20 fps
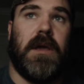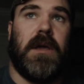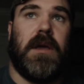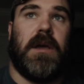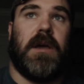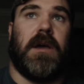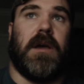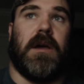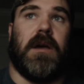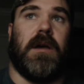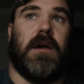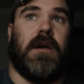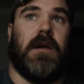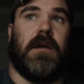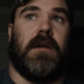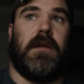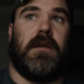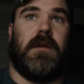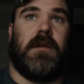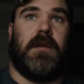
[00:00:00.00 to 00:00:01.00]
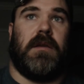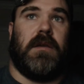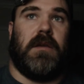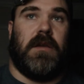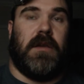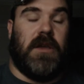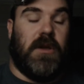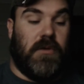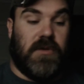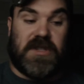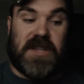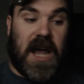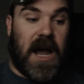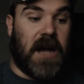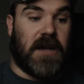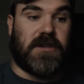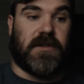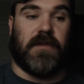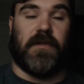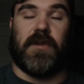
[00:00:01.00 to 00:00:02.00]
uh, it was
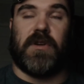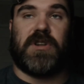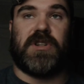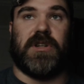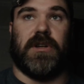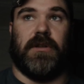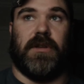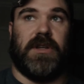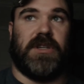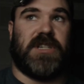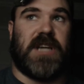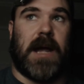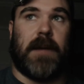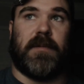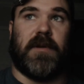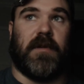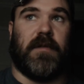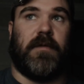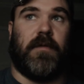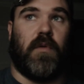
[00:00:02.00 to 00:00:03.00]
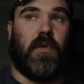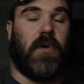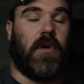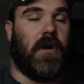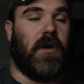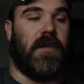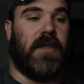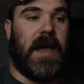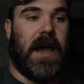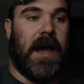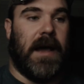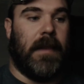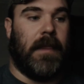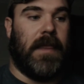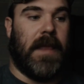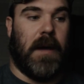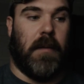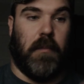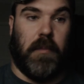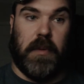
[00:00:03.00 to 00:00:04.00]
controversial in chapter 4
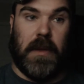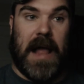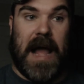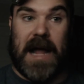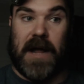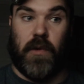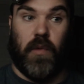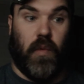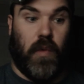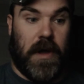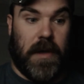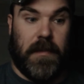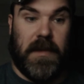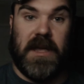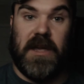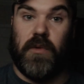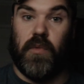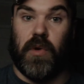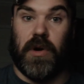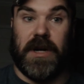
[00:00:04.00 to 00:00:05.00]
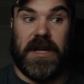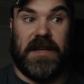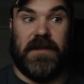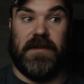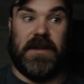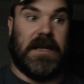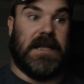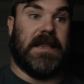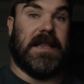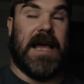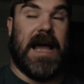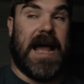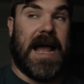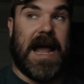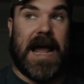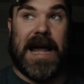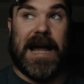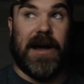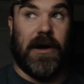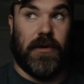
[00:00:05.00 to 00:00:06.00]
that black women were even in the
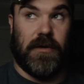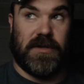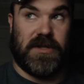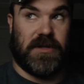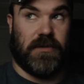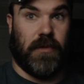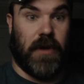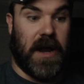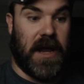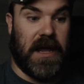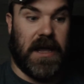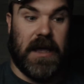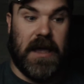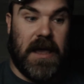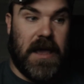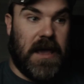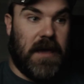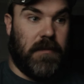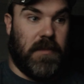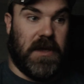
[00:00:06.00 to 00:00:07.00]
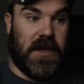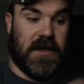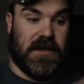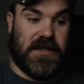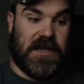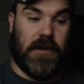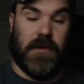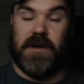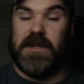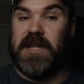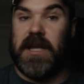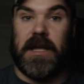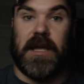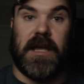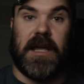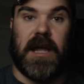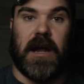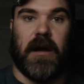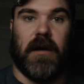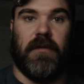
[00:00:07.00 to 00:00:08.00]
house, right? Because they were
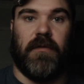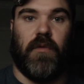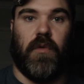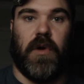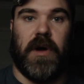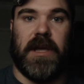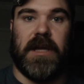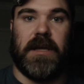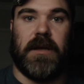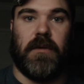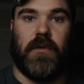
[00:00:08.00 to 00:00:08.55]
taking care of white